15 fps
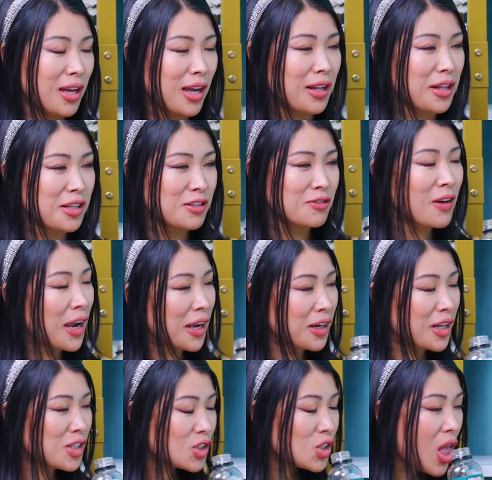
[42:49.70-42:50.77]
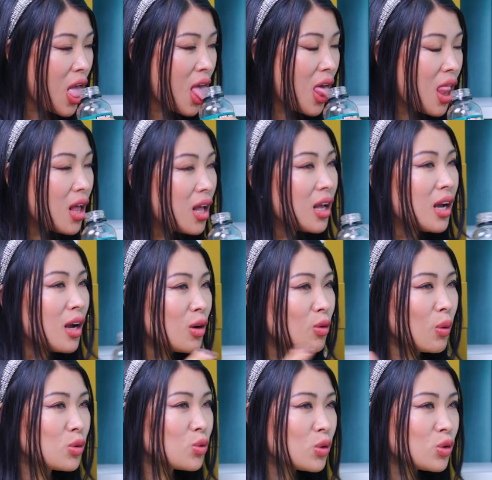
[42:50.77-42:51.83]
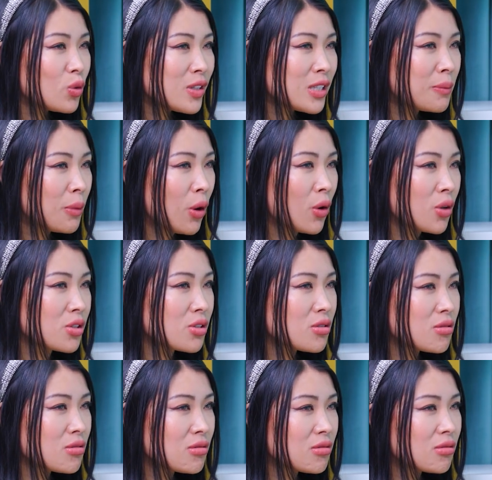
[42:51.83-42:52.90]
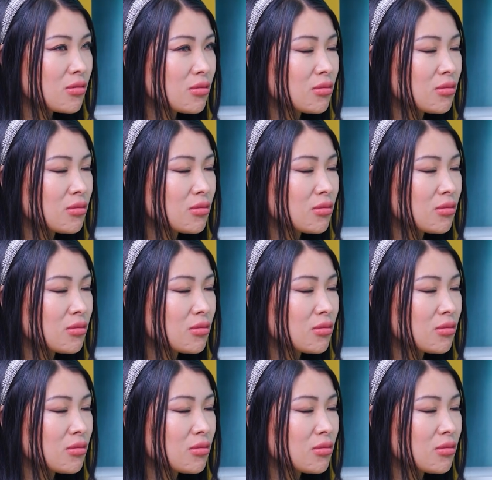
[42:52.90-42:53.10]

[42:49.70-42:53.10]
at its finest. What do we do with the